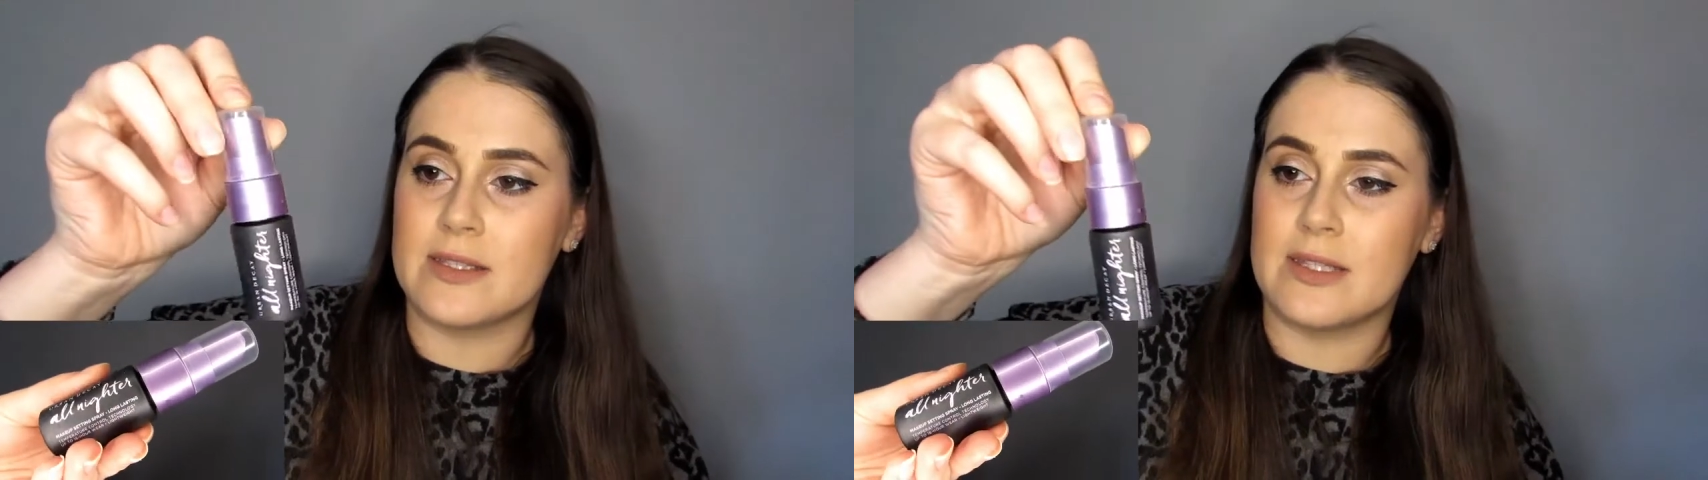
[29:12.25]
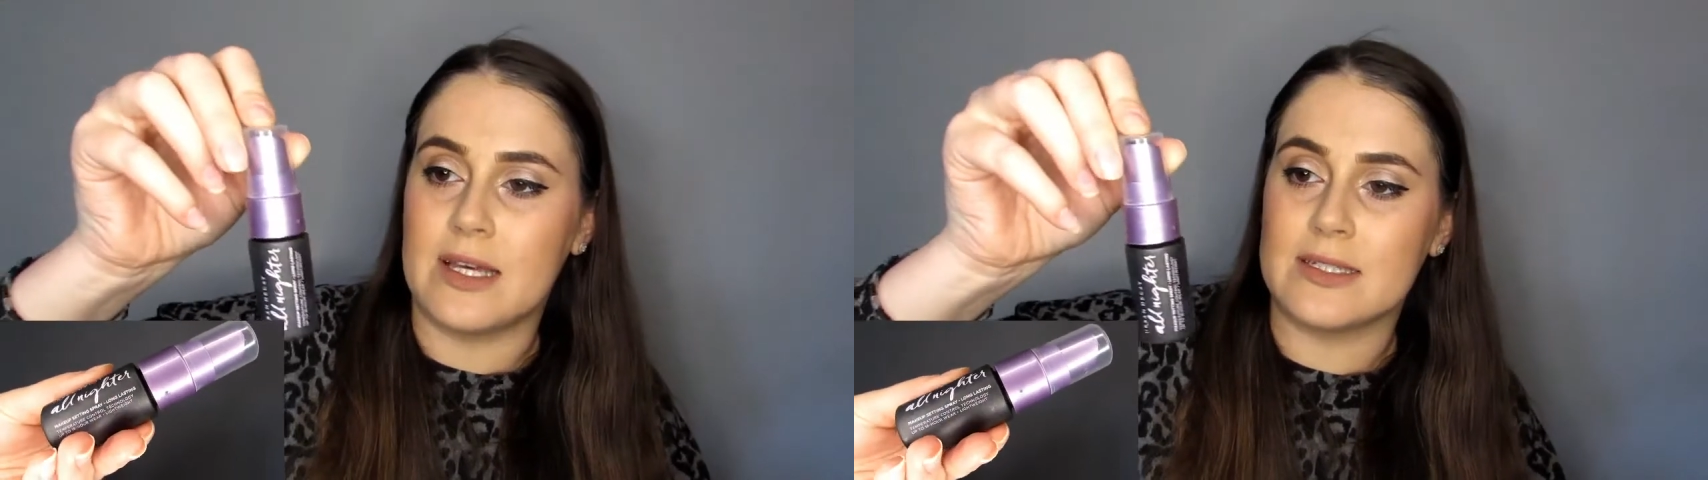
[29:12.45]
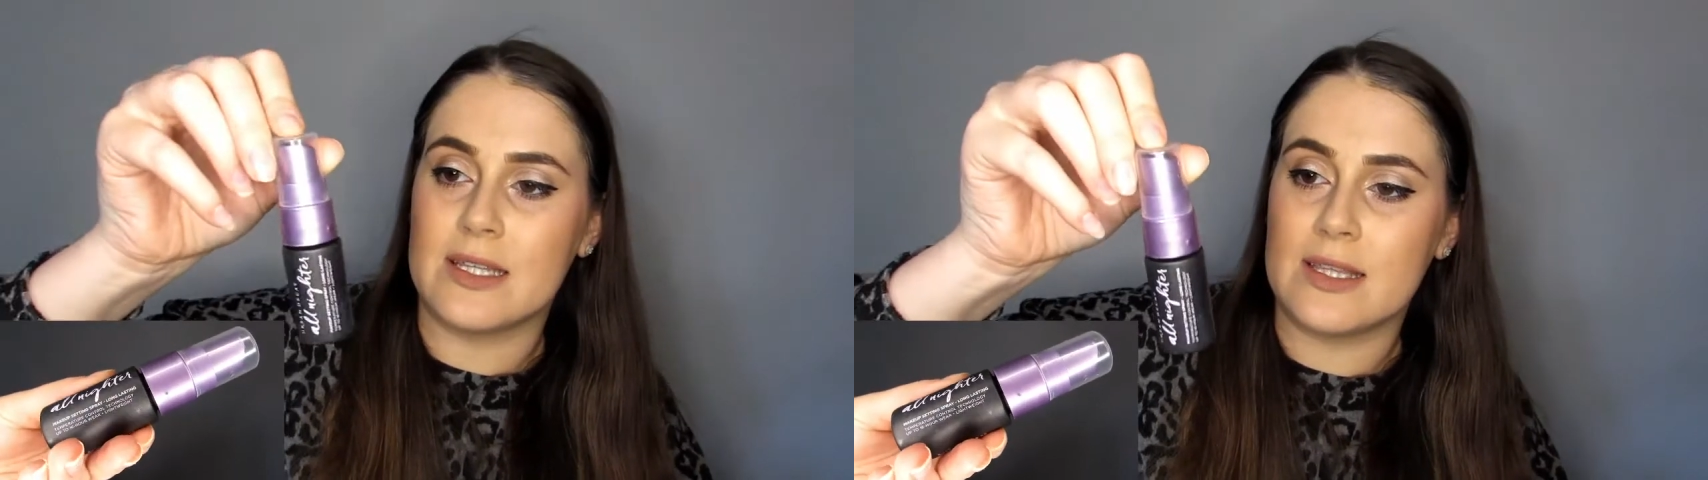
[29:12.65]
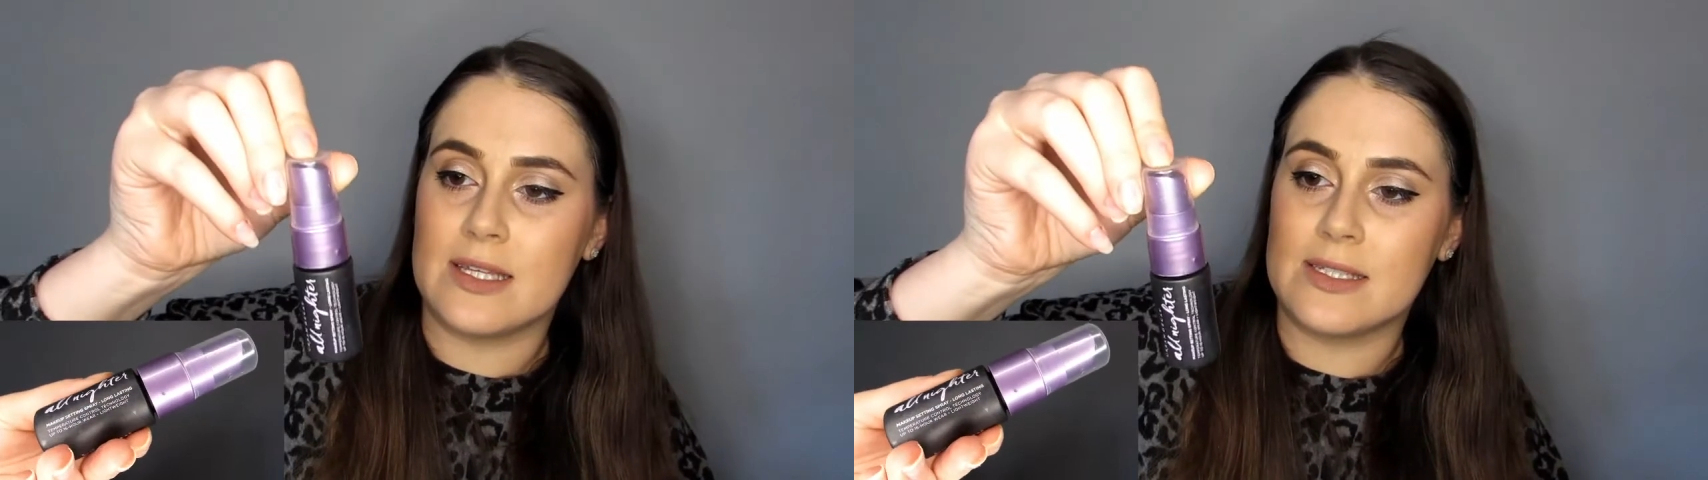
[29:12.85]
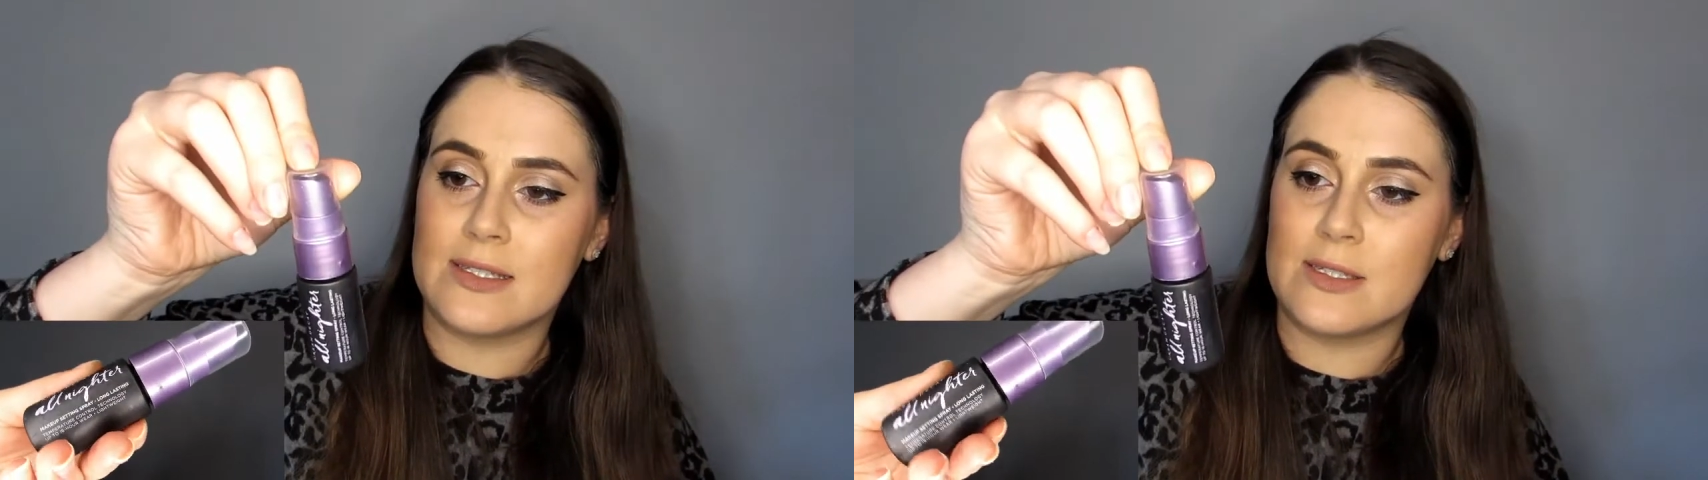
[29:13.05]
that
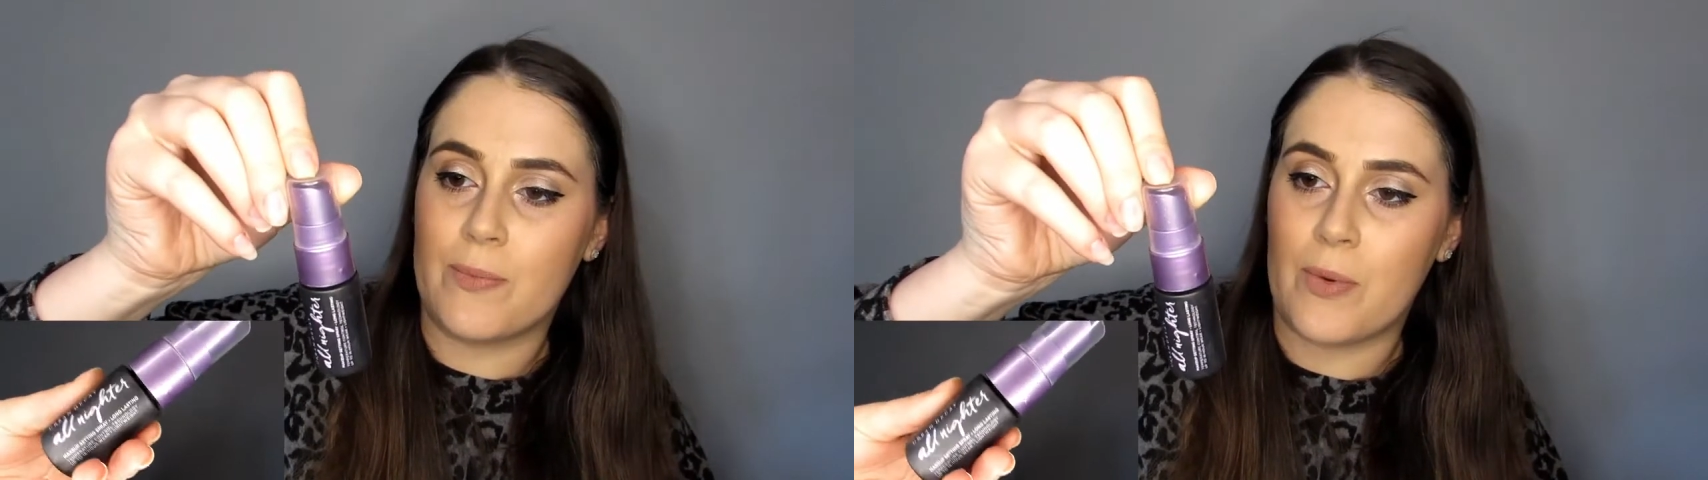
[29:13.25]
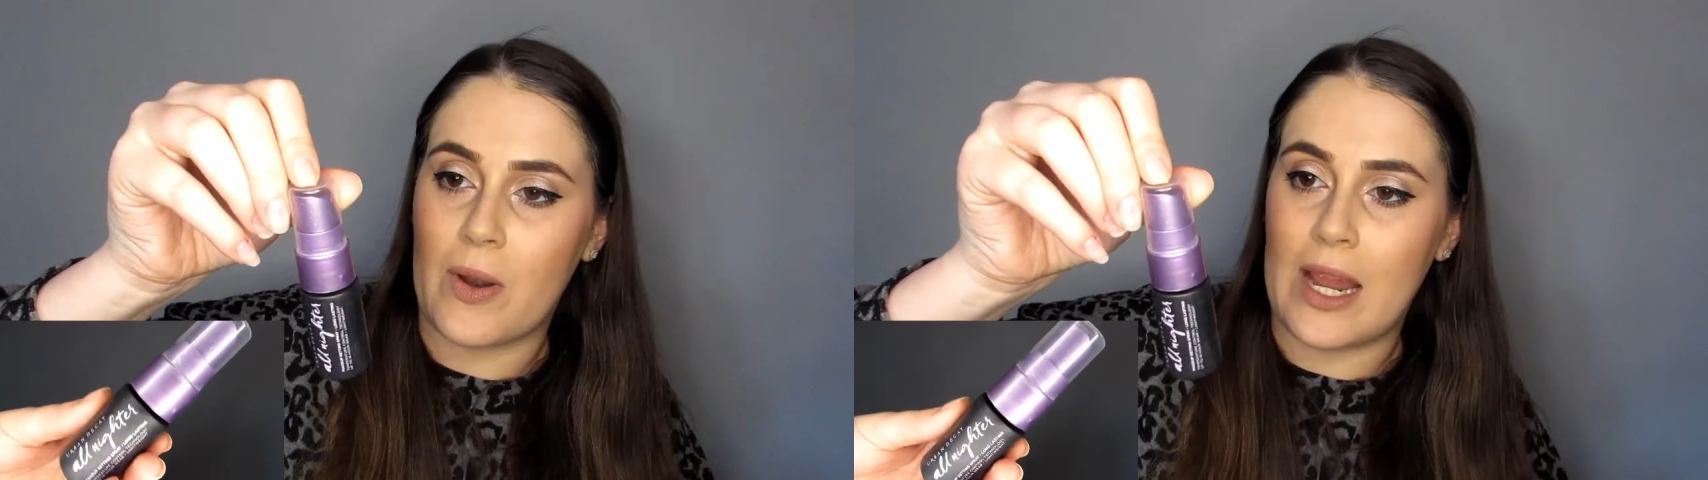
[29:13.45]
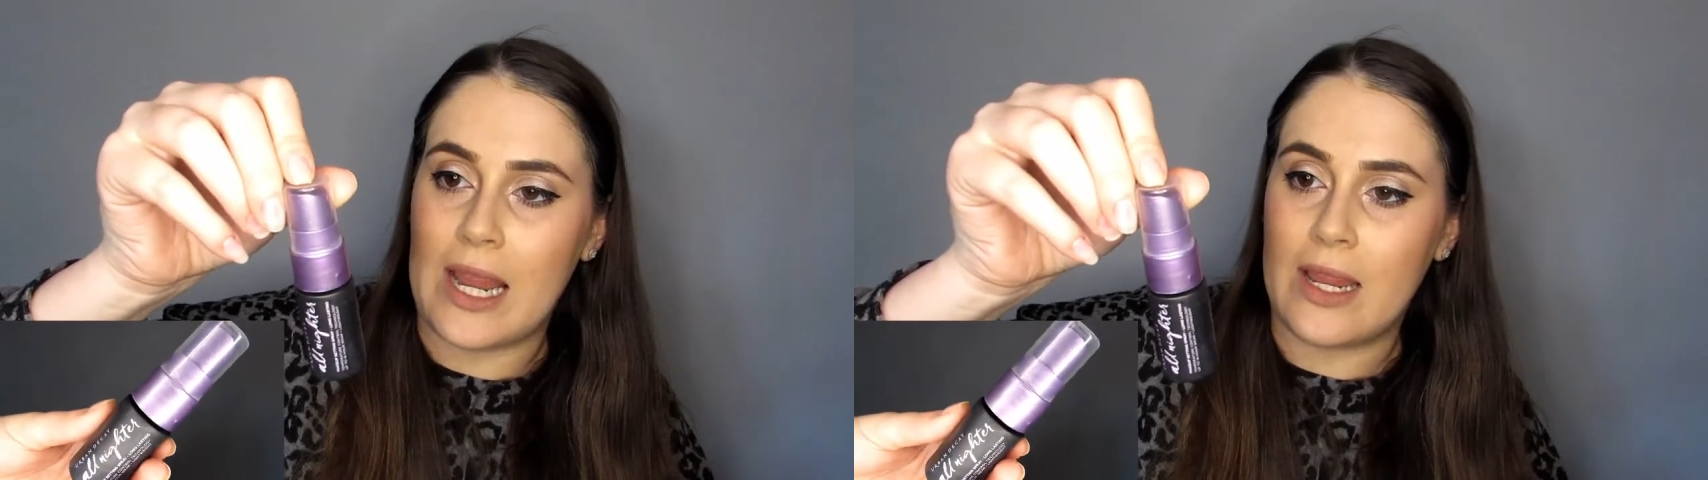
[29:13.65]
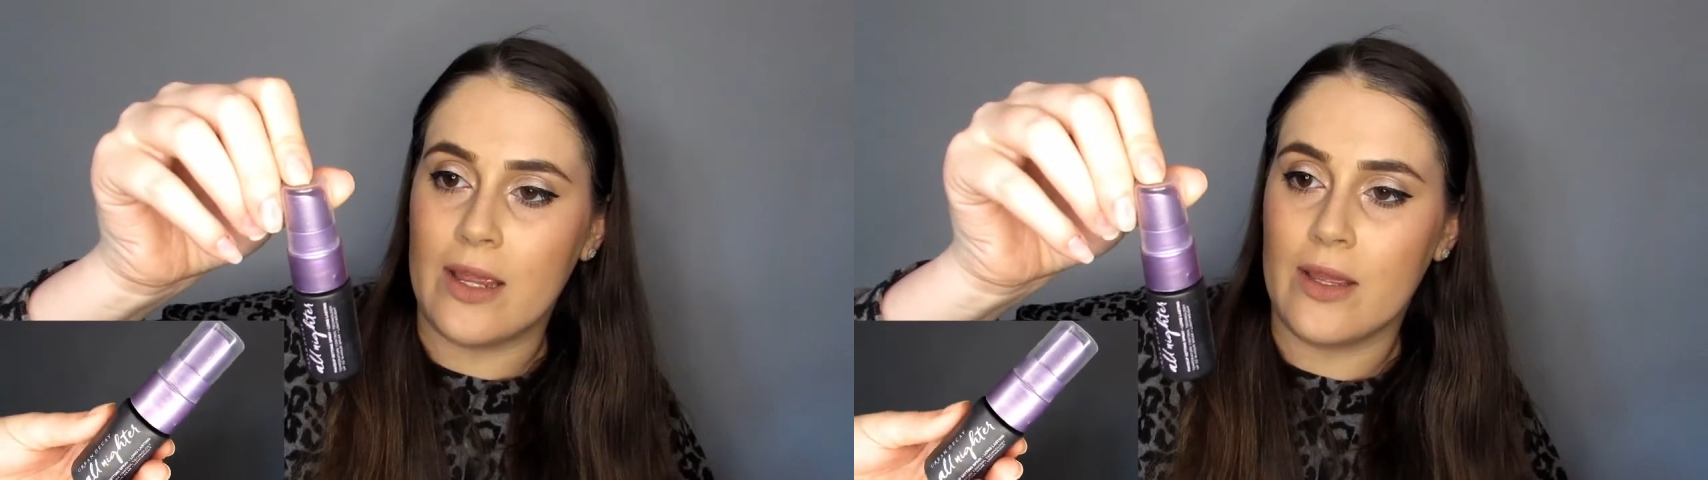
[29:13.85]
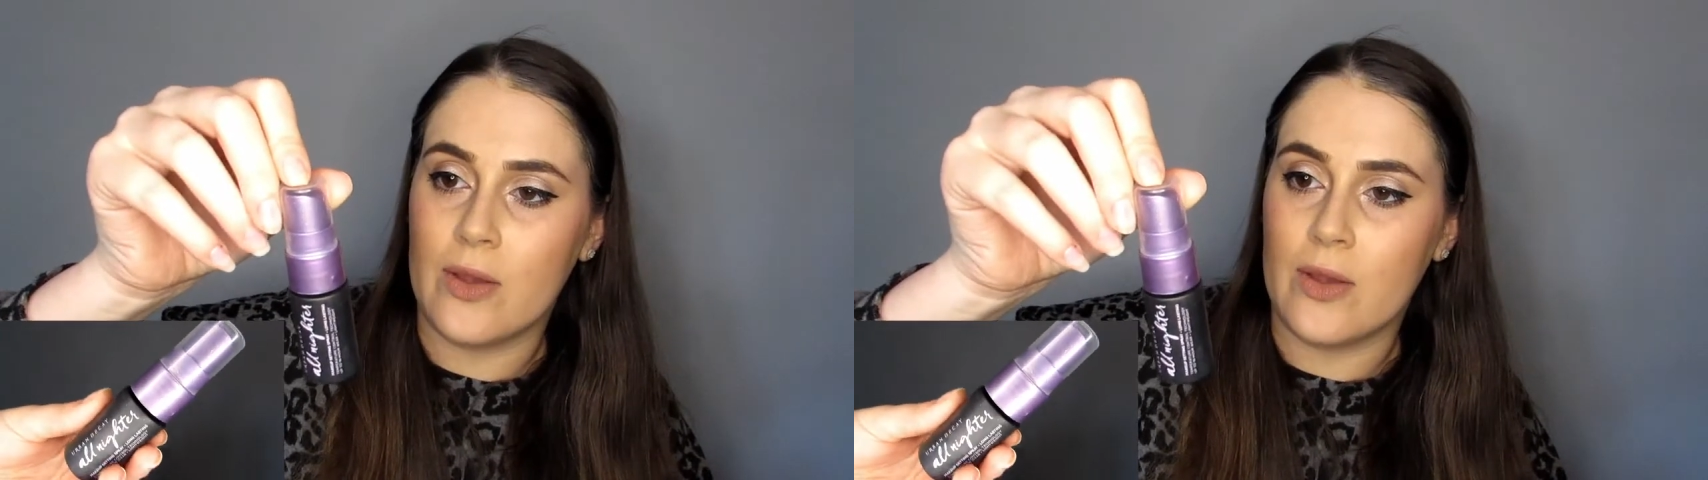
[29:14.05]
this spray